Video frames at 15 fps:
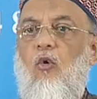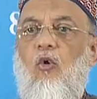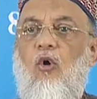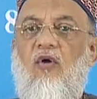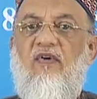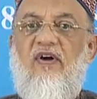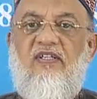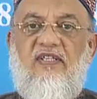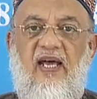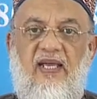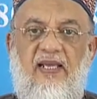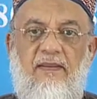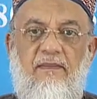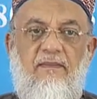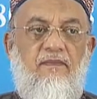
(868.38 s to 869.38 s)
Over
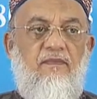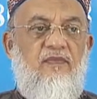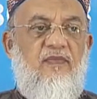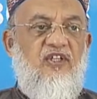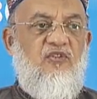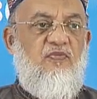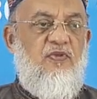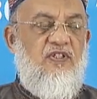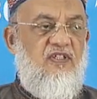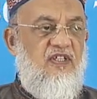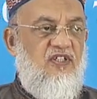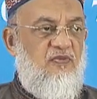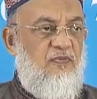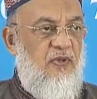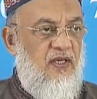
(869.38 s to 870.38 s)
time, this
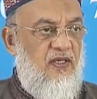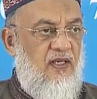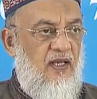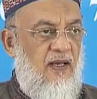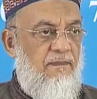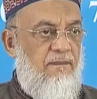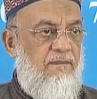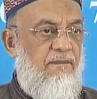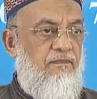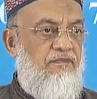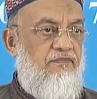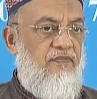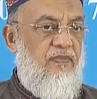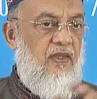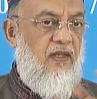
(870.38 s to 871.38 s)
business built up.
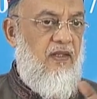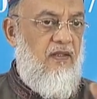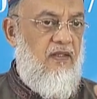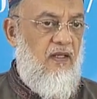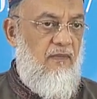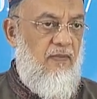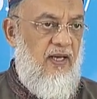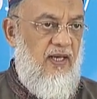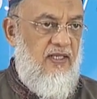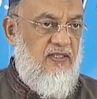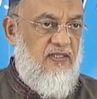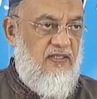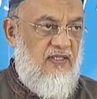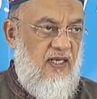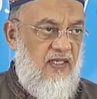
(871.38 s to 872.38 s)
The
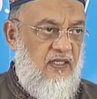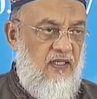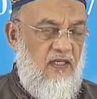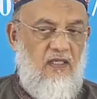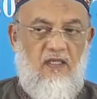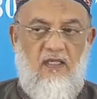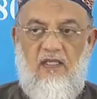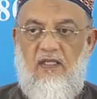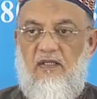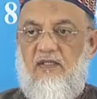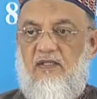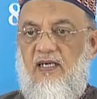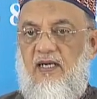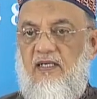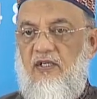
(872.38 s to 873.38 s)
man started
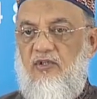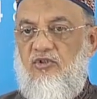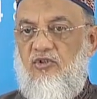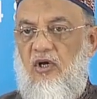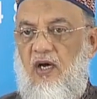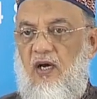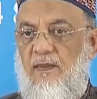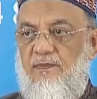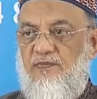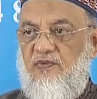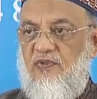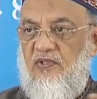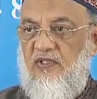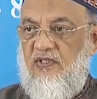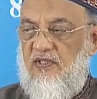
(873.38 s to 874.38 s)

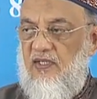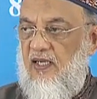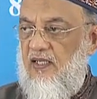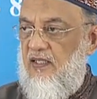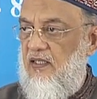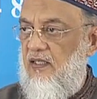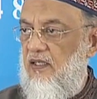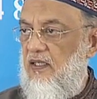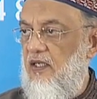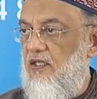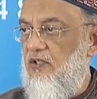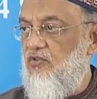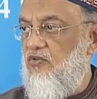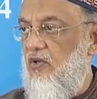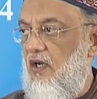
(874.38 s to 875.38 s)
shops, he
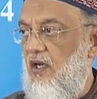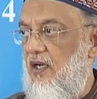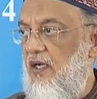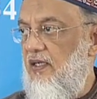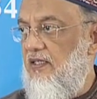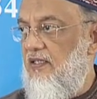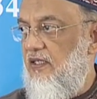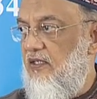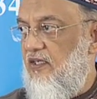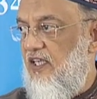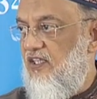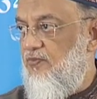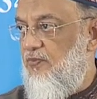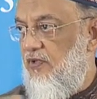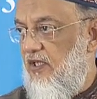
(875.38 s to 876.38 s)
started so on, and then
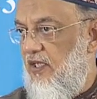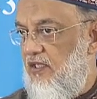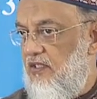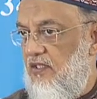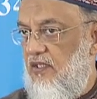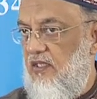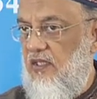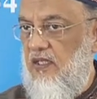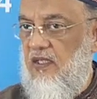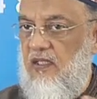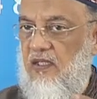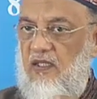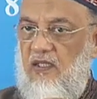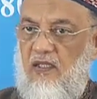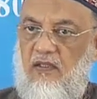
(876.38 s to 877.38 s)
transportation,
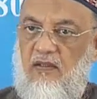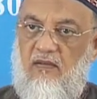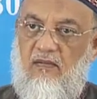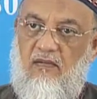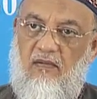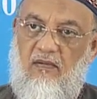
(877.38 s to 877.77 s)
he